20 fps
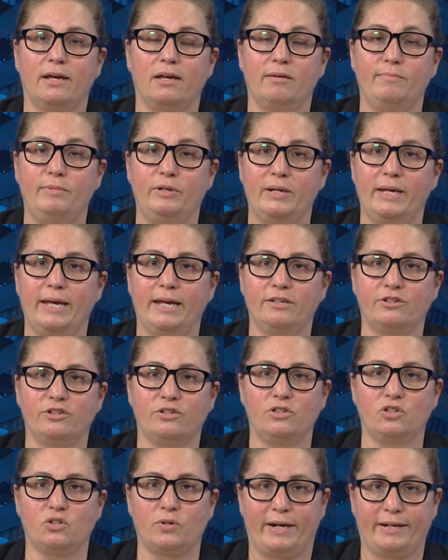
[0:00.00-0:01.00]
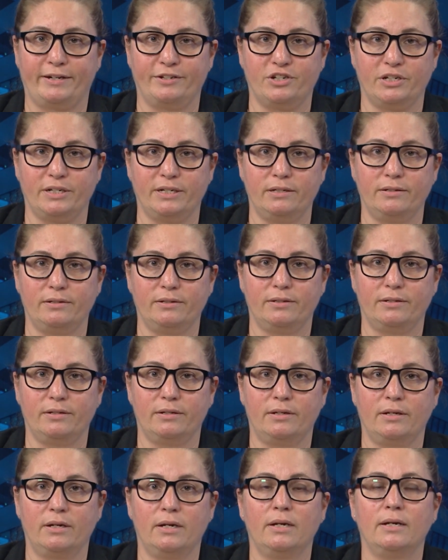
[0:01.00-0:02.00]
and communication strategy,
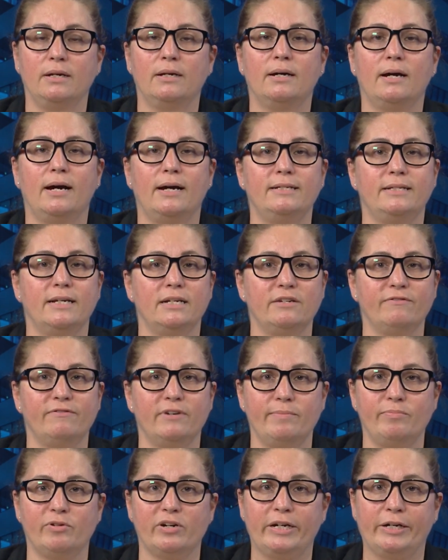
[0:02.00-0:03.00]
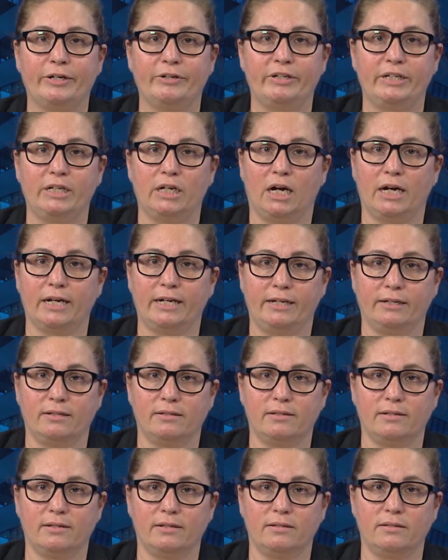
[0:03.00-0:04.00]
identify priority
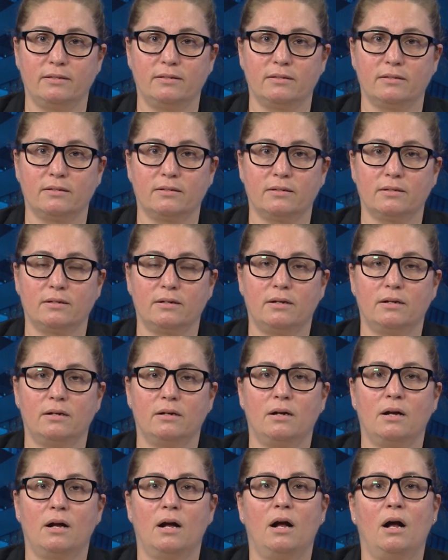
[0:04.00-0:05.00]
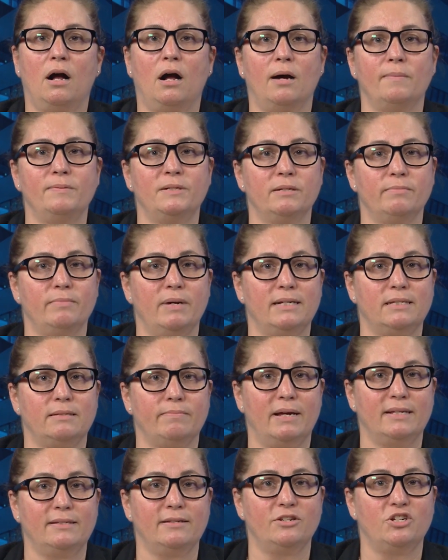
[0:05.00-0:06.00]
audiences, optimize
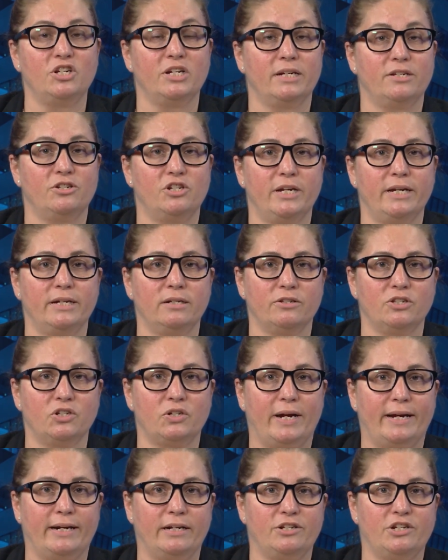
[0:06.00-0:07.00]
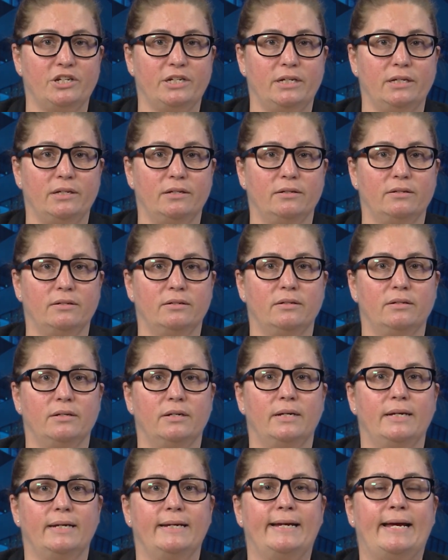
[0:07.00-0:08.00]
messaging and channel strategy,
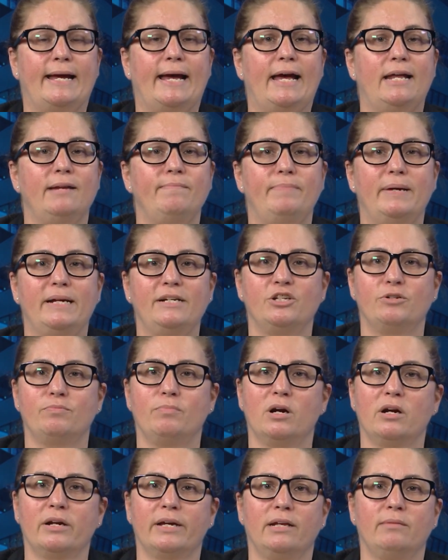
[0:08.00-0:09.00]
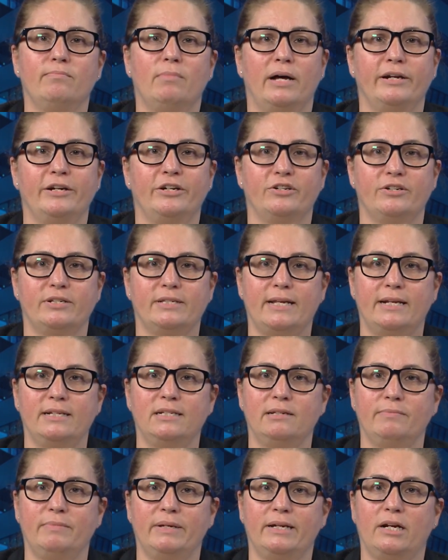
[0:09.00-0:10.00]
and benchmark and monitor
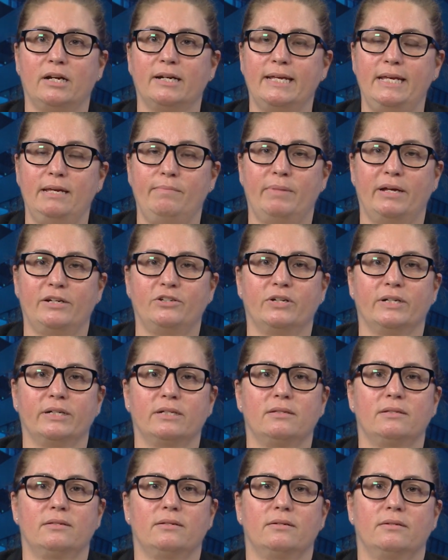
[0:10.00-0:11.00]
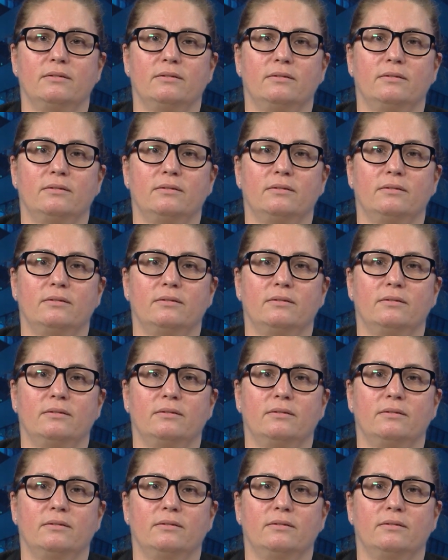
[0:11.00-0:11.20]
sentiment on key metrics.